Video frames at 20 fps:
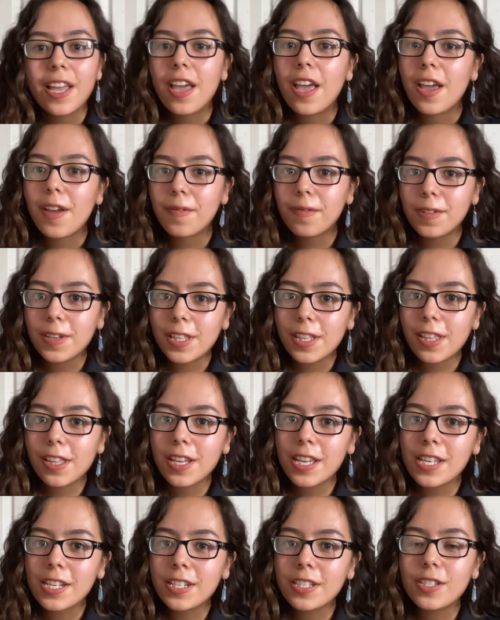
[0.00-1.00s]
and really
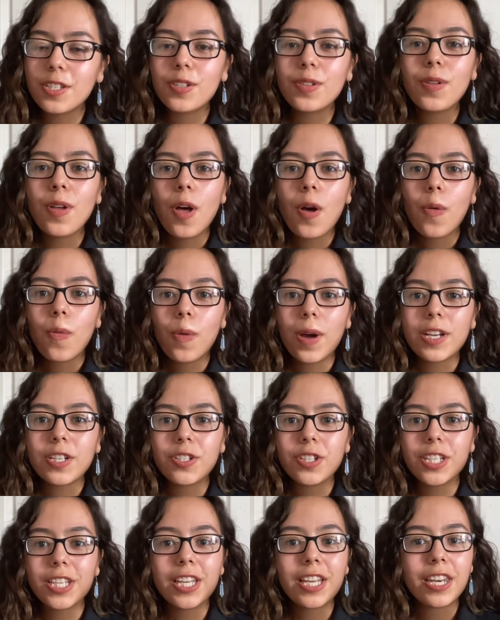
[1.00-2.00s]
looking into why
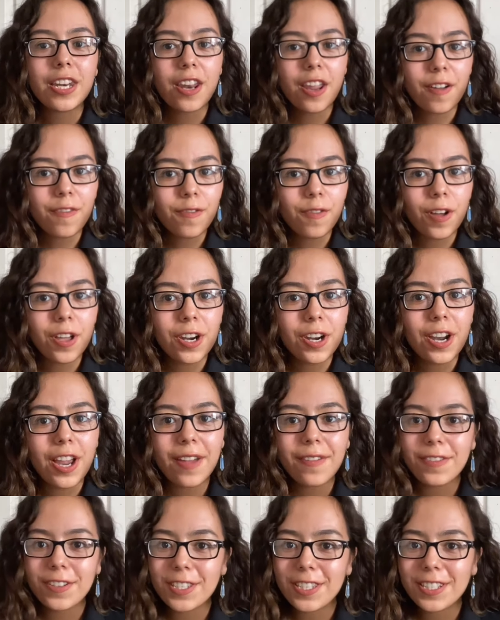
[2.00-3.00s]
drinking enough water
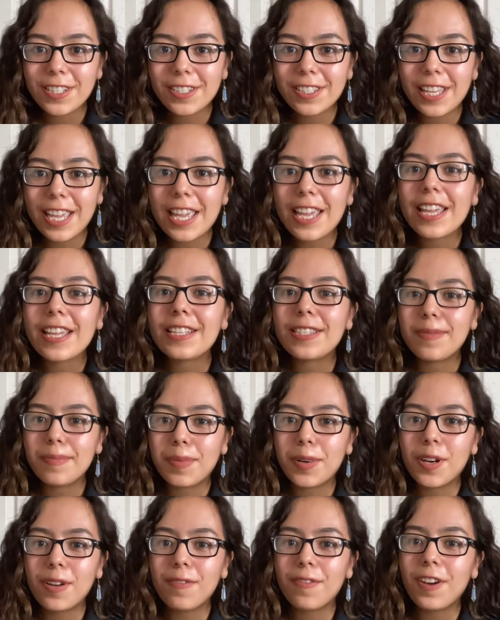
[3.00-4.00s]
every single day is
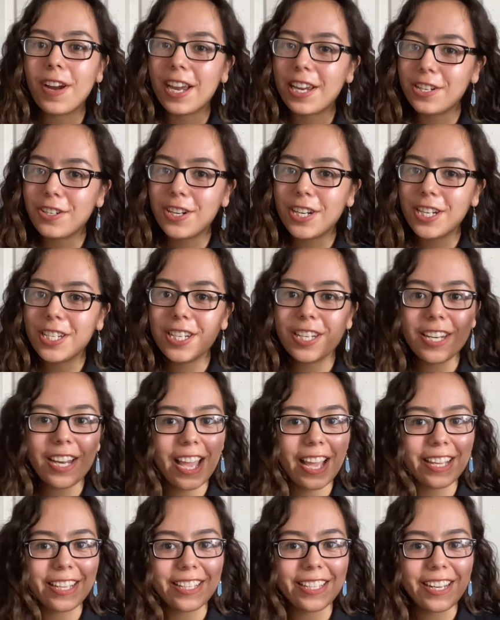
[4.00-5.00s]
important for hydration
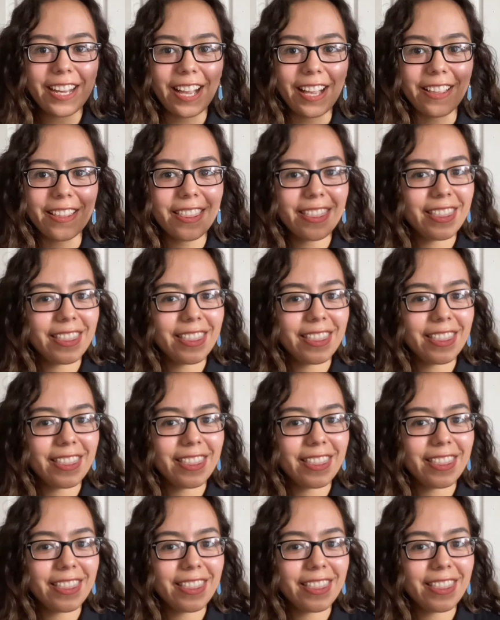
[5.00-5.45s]
and good health.